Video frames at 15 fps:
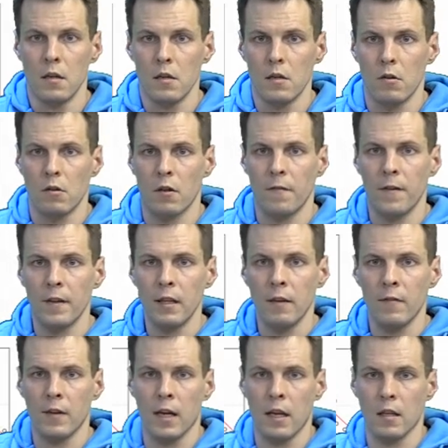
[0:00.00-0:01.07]
So the fitted
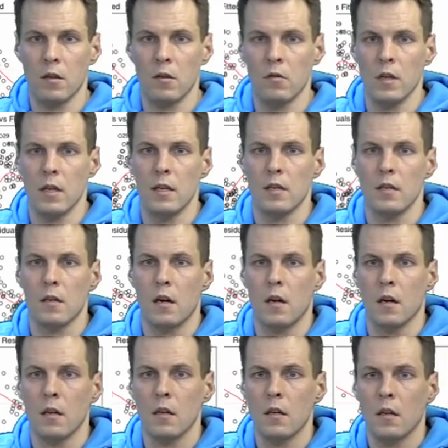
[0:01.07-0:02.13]
value is
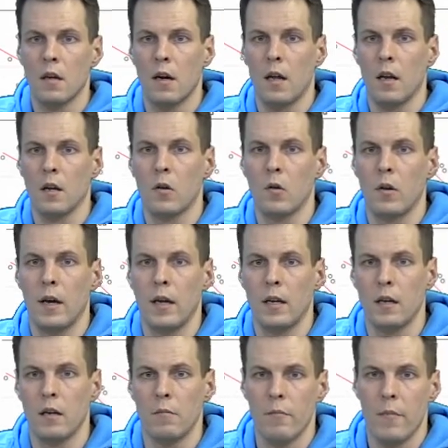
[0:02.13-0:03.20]

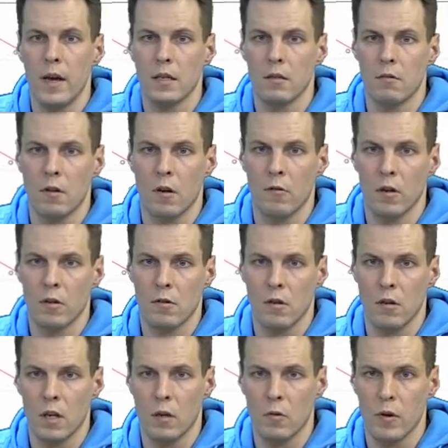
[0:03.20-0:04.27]
calculated based on the
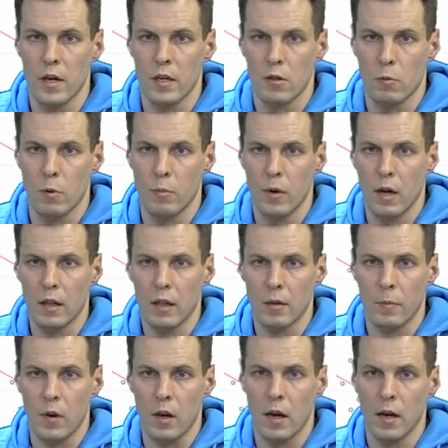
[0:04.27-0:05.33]
regression equation. We
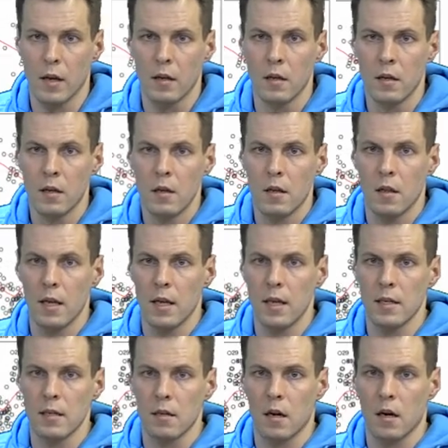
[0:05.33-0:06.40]
multiply
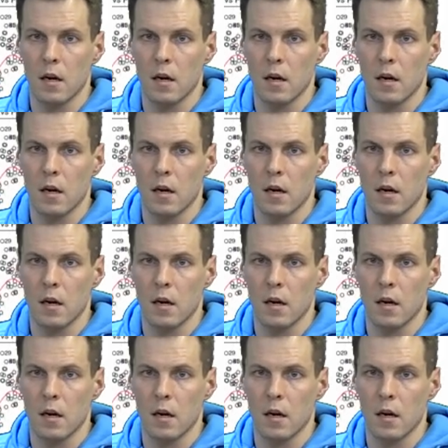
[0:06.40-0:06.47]
these